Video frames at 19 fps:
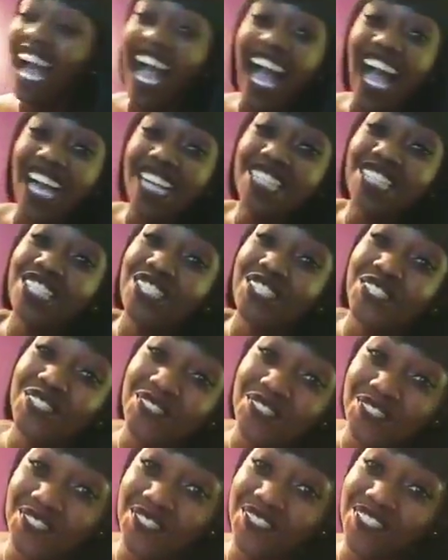I
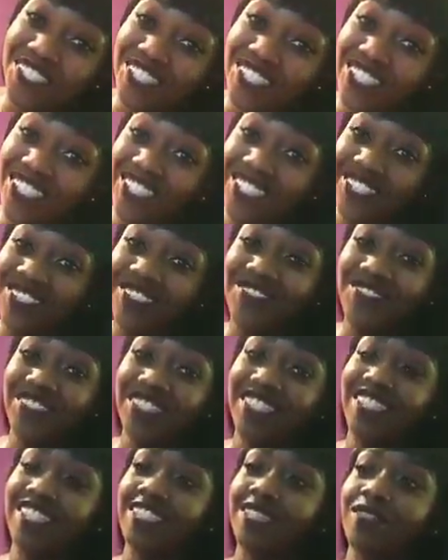choose to
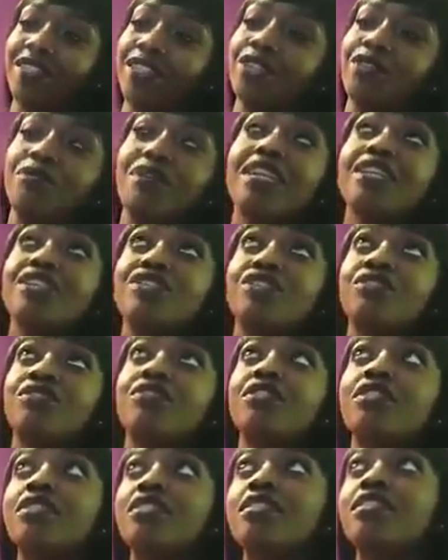feel this way. Nobody
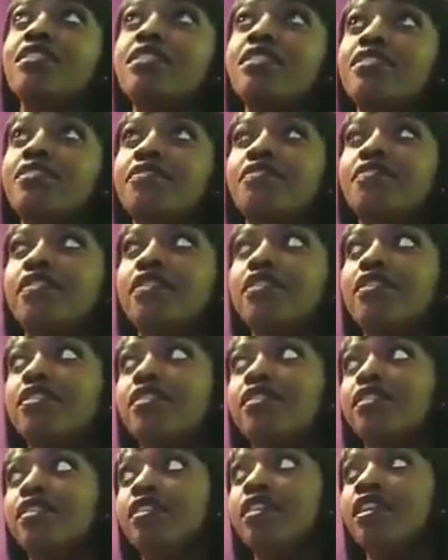chooses to
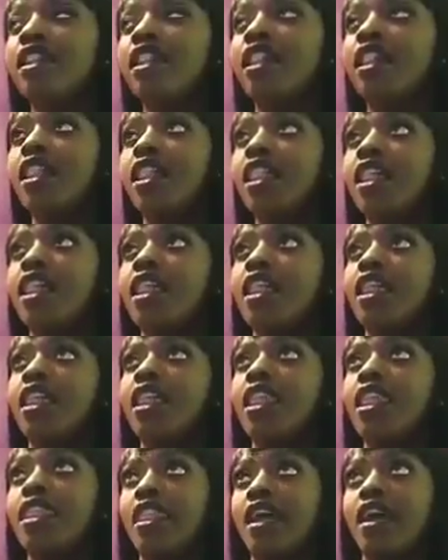feel
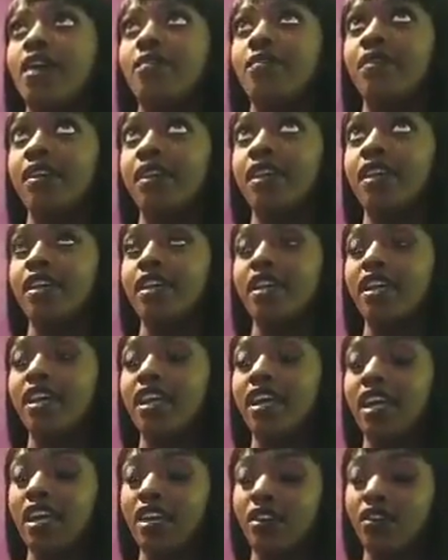that way
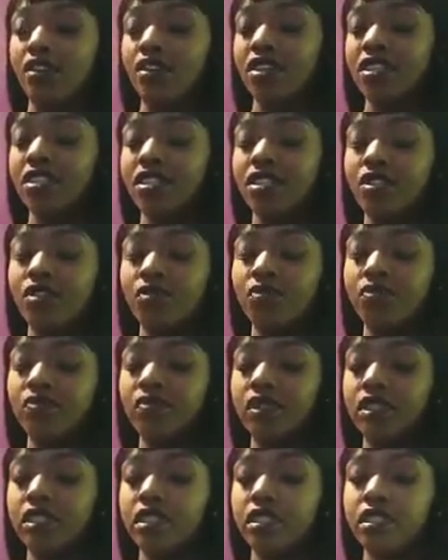at all. It's the
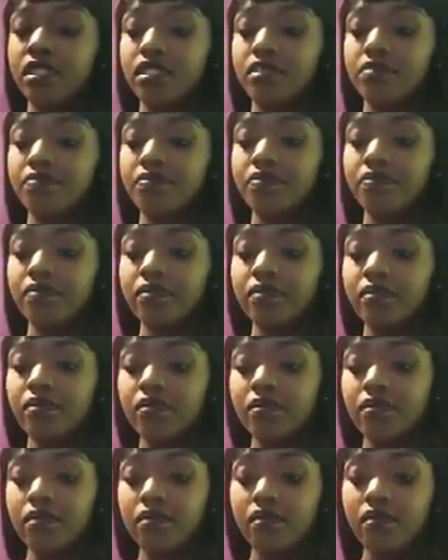worst
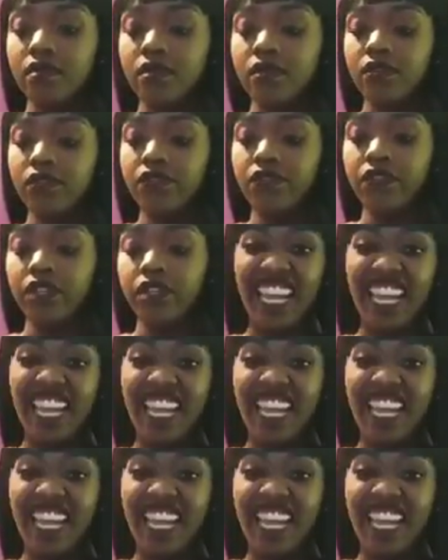feeling. I